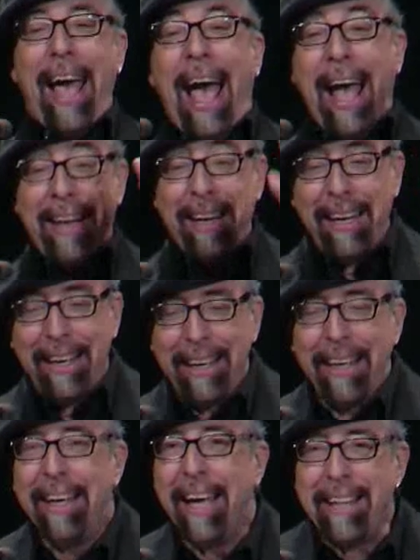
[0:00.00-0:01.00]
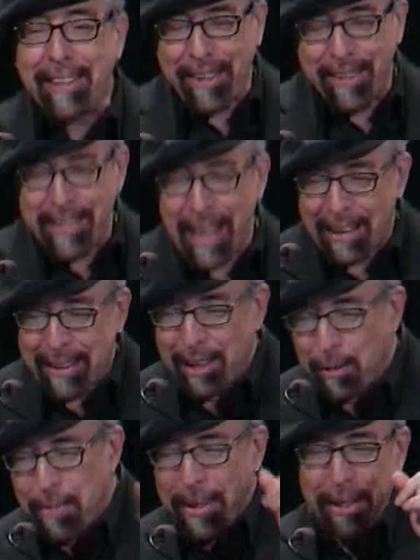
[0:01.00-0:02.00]
And it turns out that the
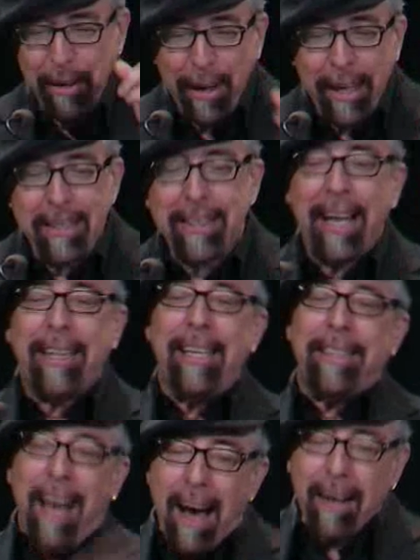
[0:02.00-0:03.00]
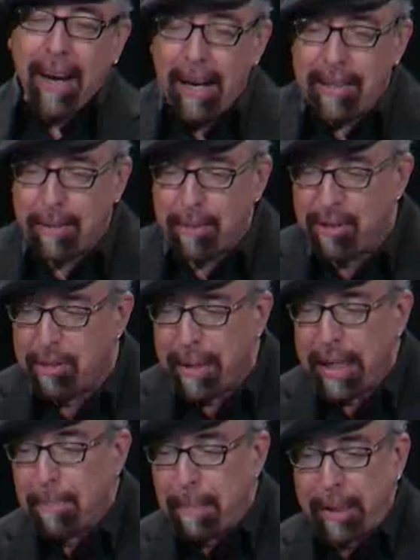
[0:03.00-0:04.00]
woman in the audience got the entire concept of
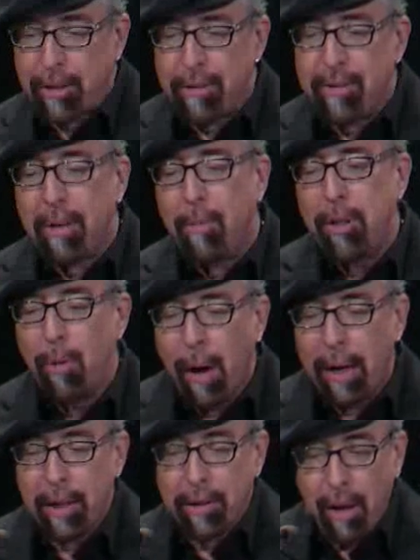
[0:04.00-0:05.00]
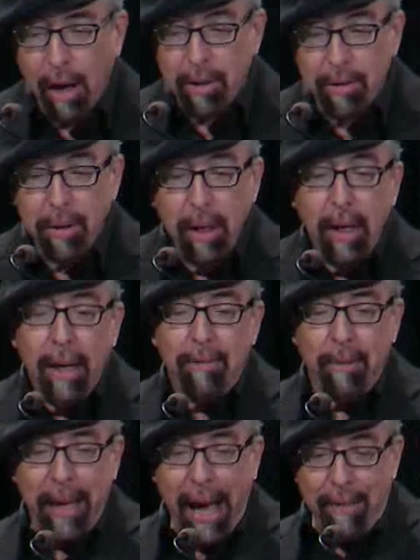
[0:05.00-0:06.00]
submitting a picture of someone you wanted to talk to
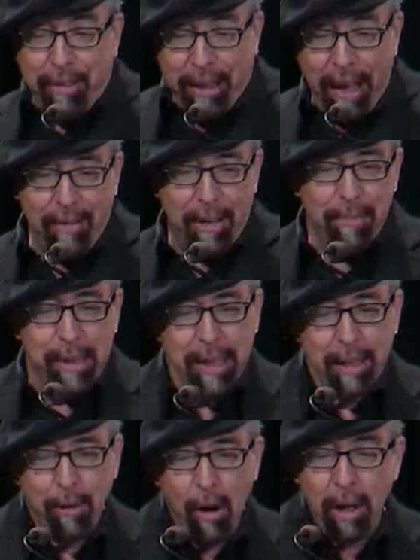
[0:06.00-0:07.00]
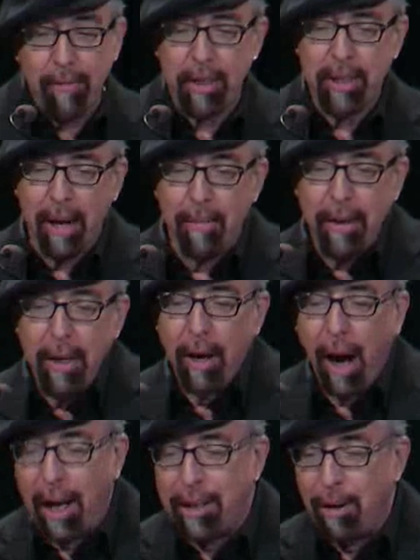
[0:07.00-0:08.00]
from the afterlife completely wrong, and for some
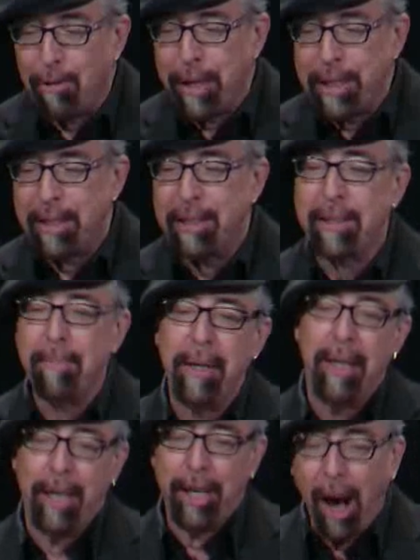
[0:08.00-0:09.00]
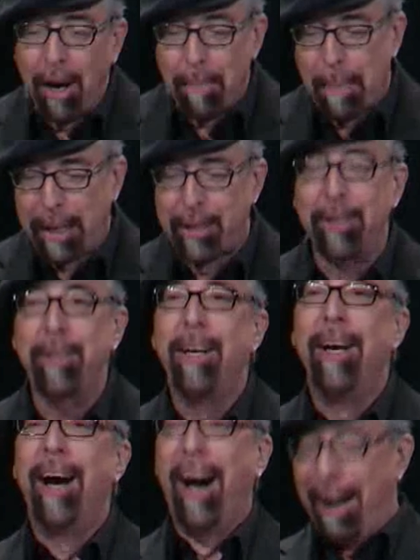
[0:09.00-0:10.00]
unknown reason, submitted a younger picture
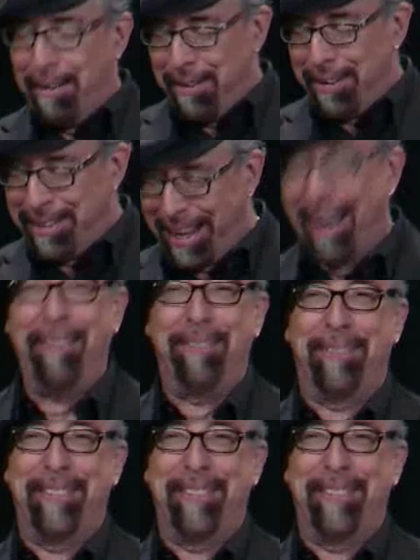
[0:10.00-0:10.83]
of herself.